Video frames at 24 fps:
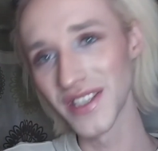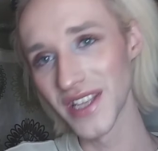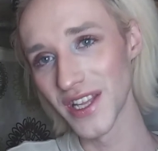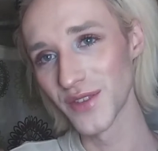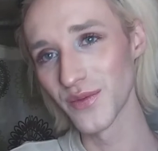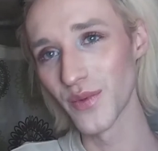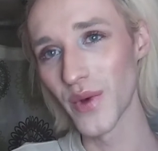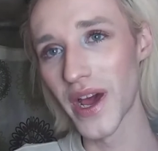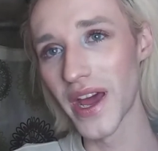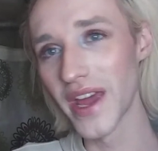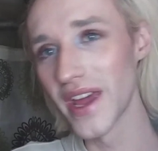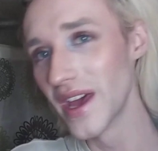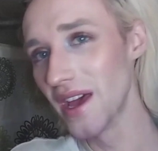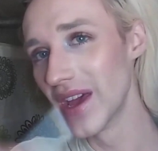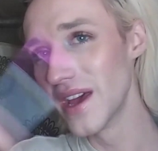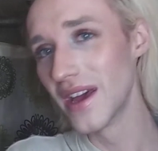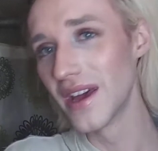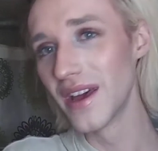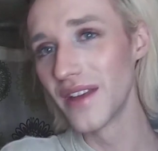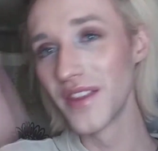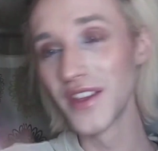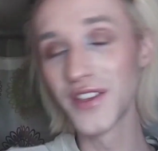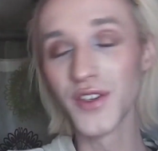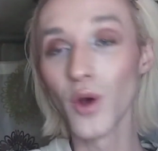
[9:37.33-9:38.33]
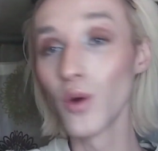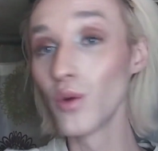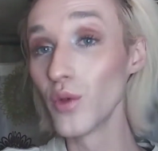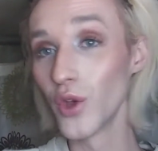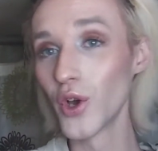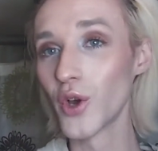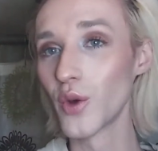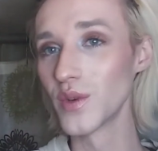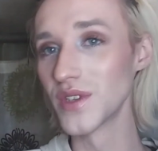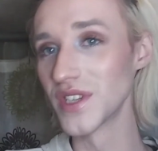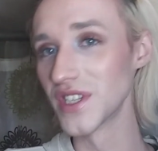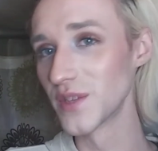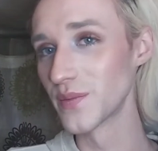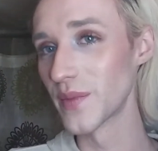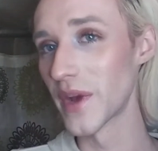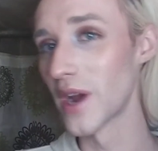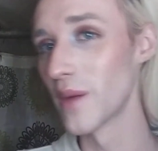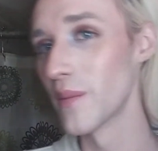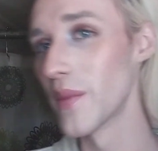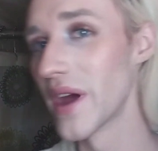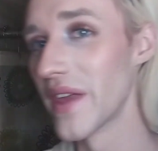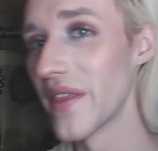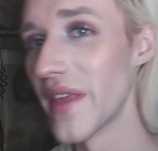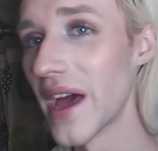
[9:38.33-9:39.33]
That's why this whole look was
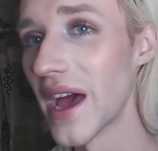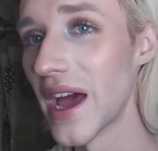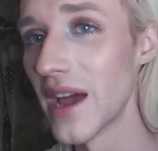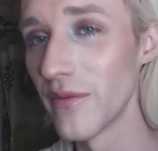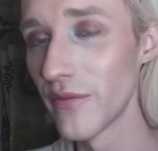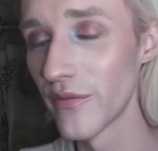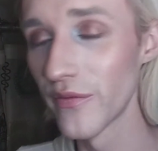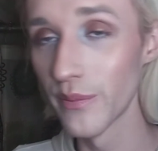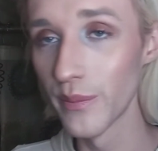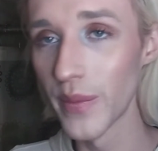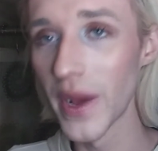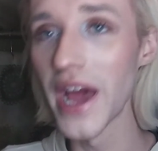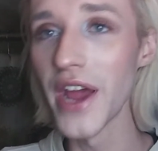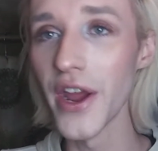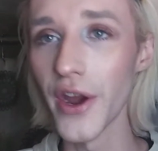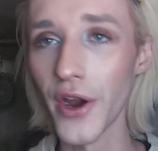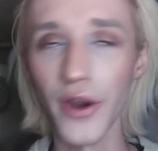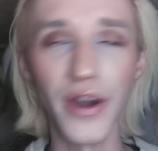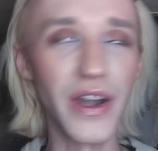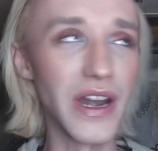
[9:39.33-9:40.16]
inspired by that, by her.